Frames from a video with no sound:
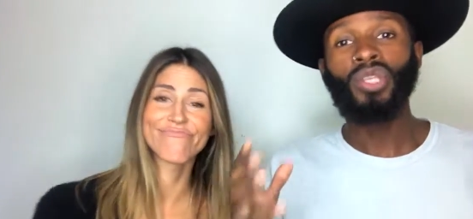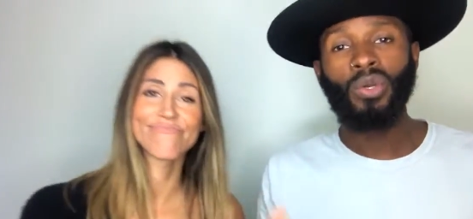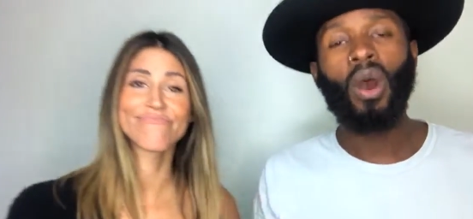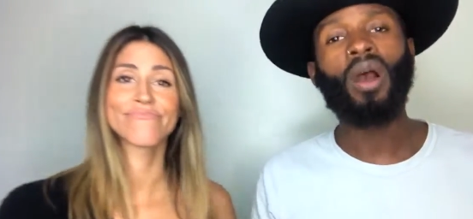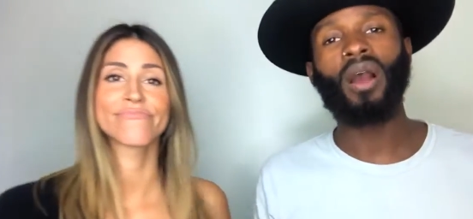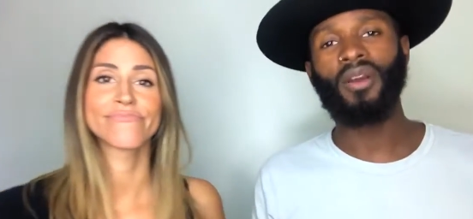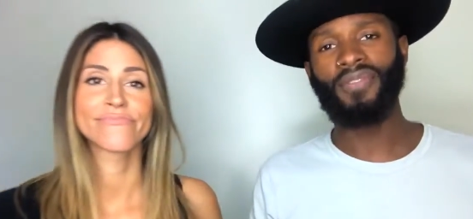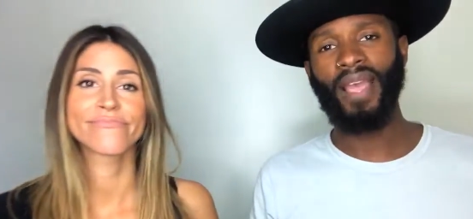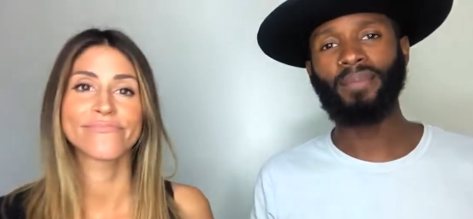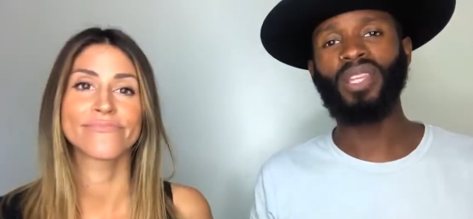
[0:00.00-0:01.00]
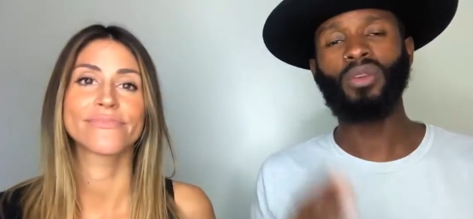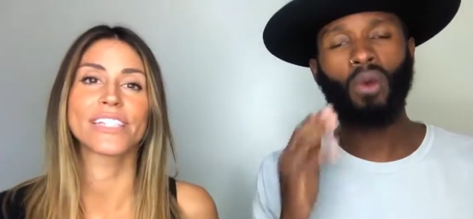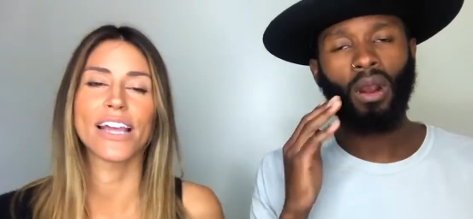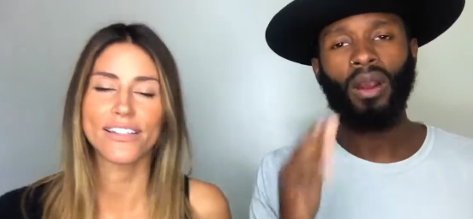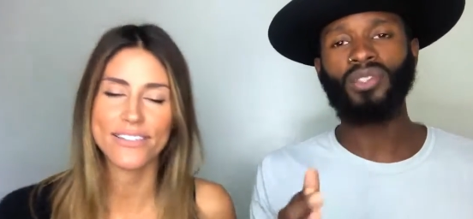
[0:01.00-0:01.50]
Speaker 1: You are our family,
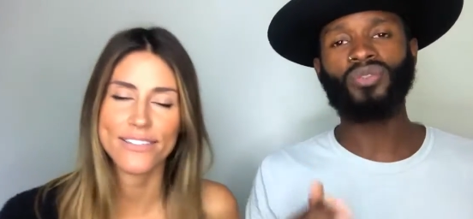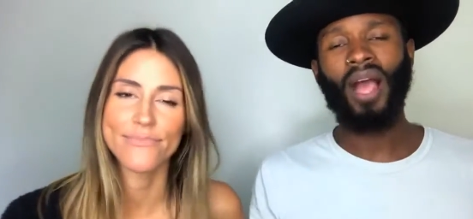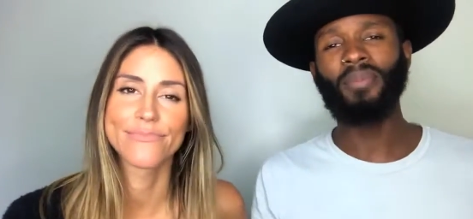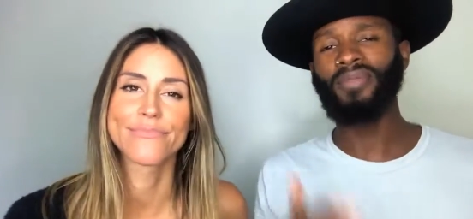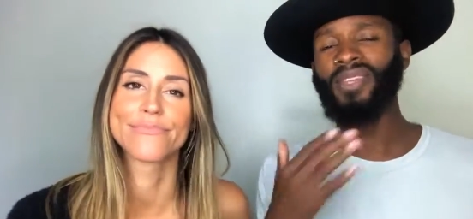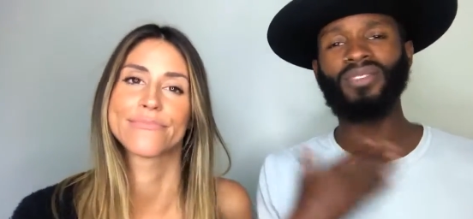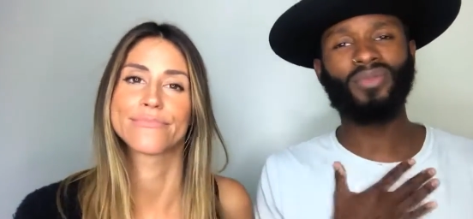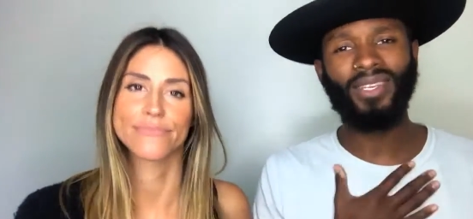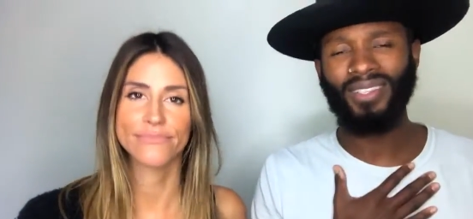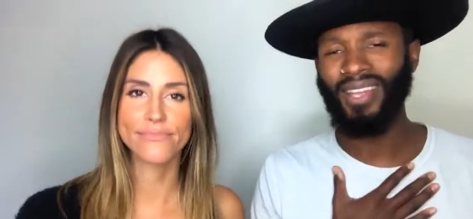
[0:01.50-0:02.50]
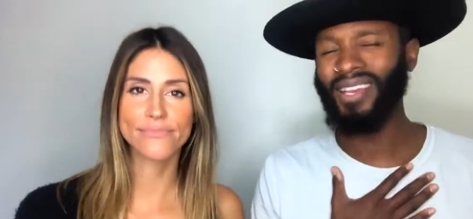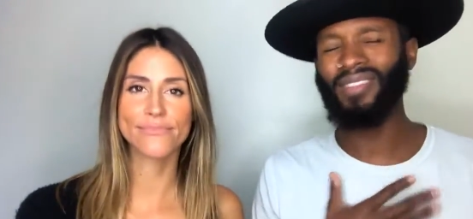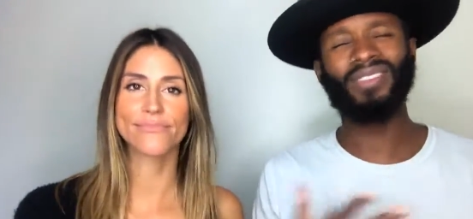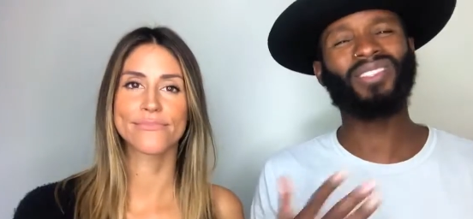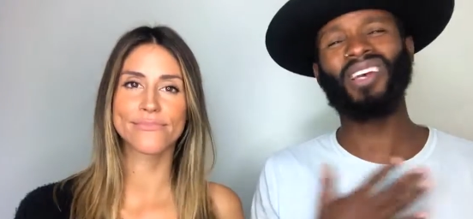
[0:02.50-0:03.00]
you are our tribe. If this
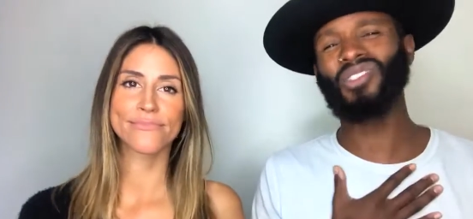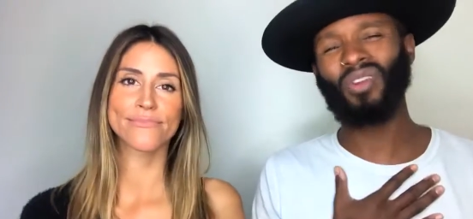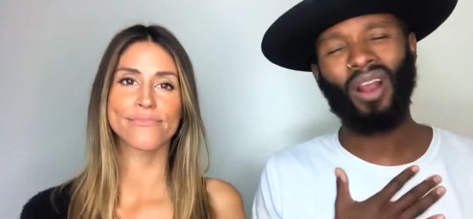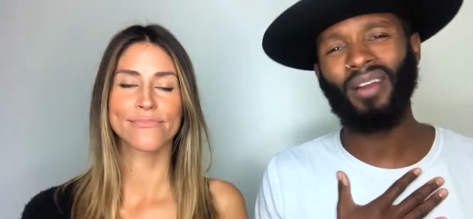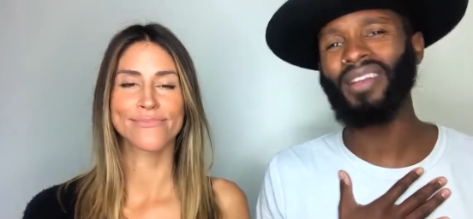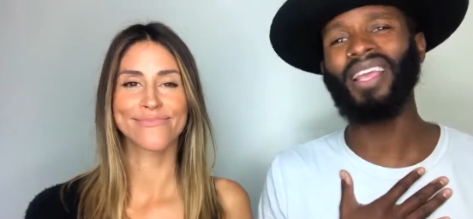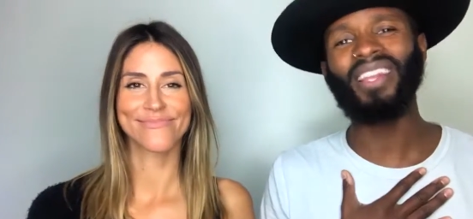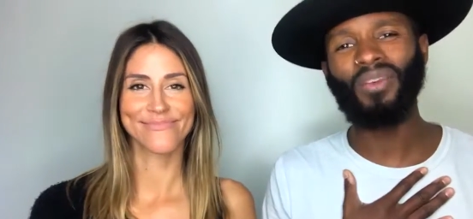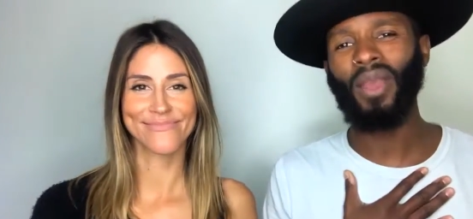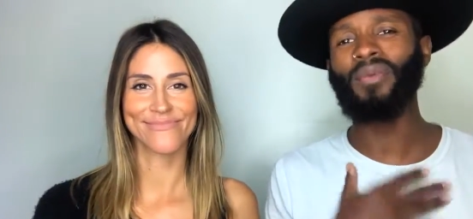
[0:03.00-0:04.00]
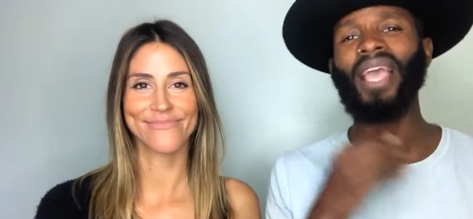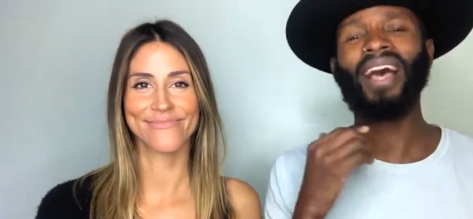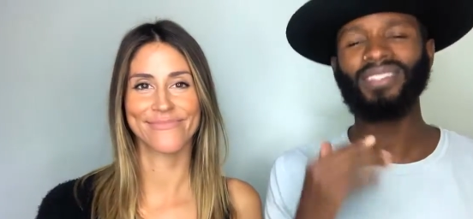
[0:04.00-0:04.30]
resonated, if it's touched your heart in any way, we